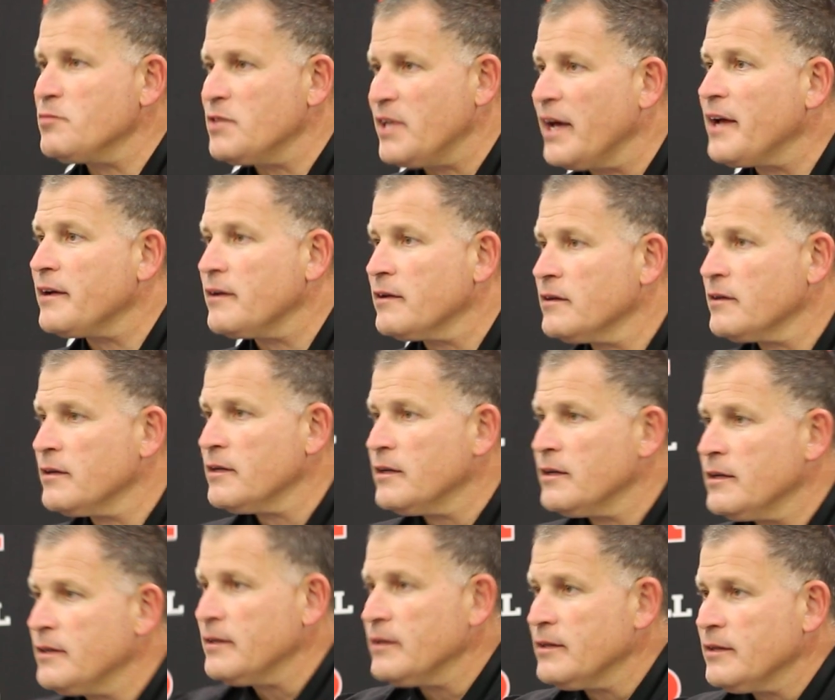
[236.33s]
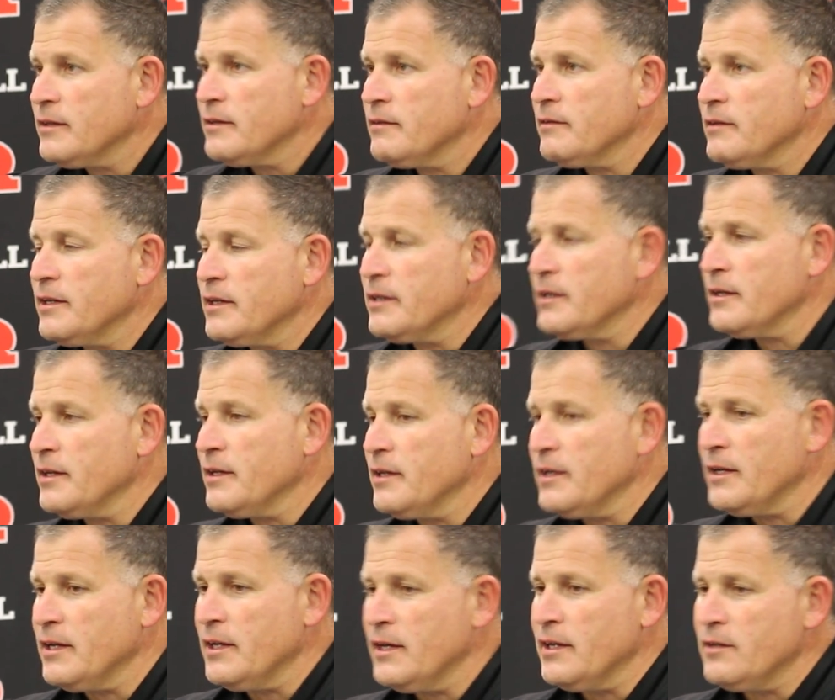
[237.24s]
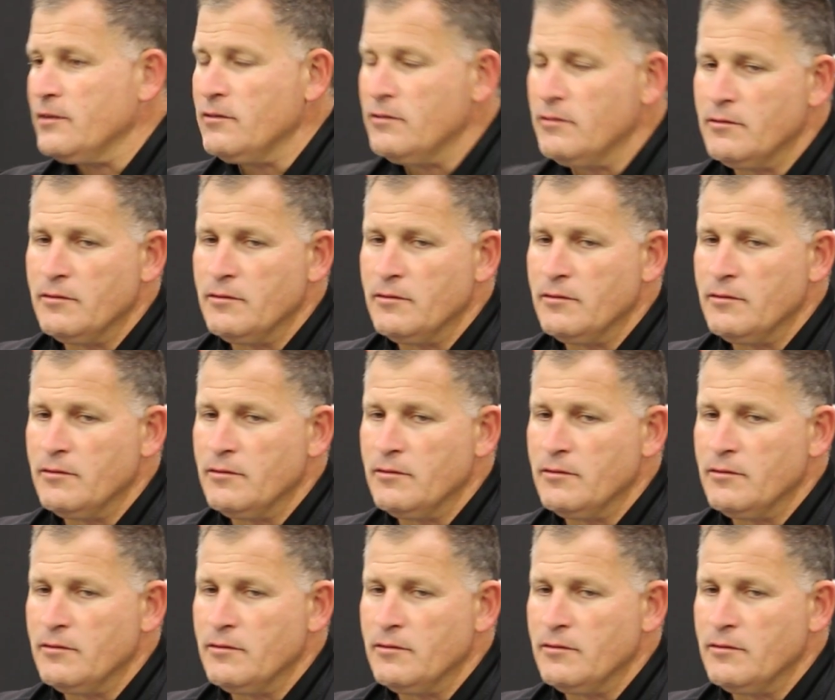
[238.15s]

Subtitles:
day, right? And